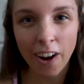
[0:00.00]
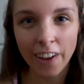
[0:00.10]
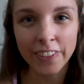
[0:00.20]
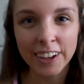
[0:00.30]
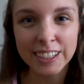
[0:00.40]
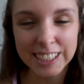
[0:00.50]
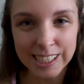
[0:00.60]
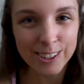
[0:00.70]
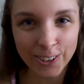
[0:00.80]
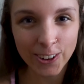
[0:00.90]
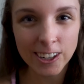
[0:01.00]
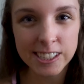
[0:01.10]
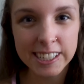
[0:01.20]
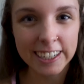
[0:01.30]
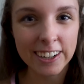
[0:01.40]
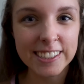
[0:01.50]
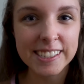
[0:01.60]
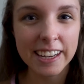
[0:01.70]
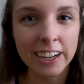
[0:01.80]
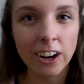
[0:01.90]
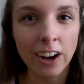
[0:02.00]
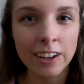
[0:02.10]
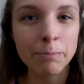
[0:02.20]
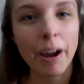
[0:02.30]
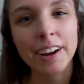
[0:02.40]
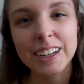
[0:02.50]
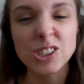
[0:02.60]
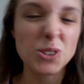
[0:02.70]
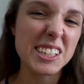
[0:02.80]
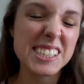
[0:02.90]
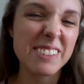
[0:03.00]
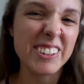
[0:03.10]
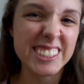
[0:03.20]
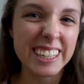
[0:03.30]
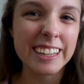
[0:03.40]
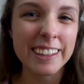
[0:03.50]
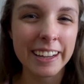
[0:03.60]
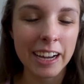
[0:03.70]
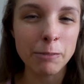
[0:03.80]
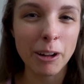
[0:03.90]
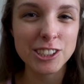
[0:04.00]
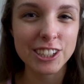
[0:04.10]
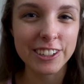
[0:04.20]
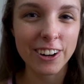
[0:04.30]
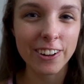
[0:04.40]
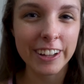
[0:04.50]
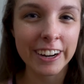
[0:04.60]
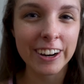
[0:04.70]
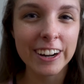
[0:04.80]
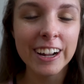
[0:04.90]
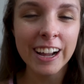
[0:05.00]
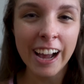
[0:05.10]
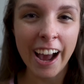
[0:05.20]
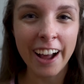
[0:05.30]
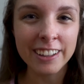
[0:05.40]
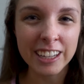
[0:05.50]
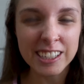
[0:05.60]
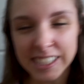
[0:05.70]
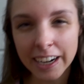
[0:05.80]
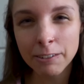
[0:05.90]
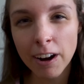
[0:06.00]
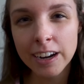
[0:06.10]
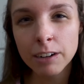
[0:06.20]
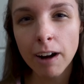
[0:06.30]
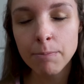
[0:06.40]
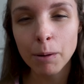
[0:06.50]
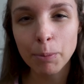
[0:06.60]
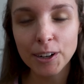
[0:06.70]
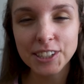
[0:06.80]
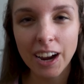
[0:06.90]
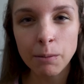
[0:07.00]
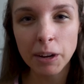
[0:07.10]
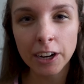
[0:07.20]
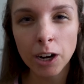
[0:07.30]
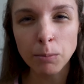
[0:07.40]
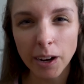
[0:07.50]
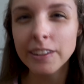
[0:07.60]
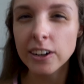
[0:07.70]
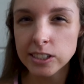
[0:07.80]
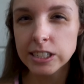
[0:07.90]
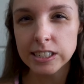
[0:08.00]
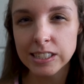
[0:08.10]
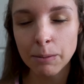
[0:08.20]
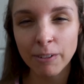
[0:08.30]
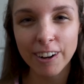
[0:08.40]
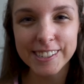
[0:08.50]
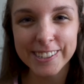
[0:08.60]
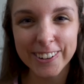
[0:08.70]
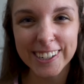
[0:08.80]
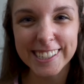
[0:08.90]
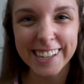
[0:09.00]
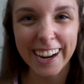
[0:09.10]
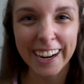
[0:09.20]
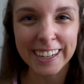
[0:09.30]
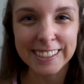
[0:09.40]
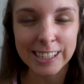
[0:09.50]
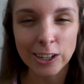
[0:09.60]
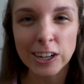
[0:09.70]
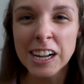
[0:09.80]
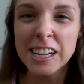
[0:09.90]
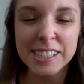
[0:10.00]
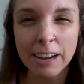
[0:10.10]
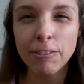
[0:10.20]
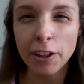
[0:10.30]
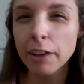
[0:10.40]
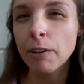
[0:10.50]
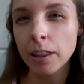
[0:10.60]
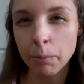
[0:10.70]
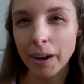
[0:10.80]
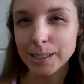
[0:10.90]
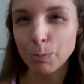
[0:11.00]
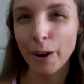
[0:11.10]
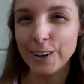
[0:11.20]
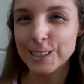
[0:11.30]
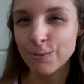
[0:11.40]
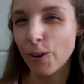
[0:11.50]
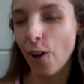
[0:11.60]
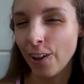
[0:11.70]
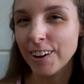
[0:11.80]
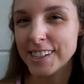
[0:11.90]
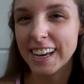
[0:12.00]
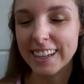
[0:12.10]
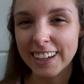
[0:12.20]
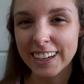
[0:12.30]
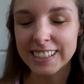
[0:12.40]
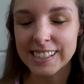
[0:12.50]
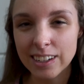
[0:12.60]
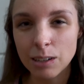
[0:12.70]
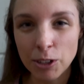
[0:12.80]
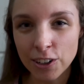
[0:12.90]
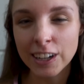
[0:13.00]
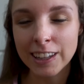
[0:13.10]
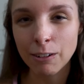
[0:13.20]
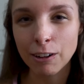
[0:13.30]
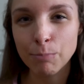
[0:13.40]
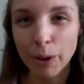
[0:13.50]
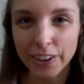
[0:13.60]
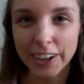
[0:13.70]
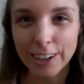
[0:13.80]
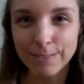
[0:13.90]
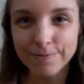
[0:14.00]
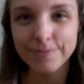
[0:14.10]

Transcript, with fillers: on the TESOL course here in Saigon back in 2017, like I mentioned earlier. And Leah's getting ready to wrap up her time here, but there's still some of us who are staying. So it's definitely one of the best parts for all of us, I think, is the community that we've built here.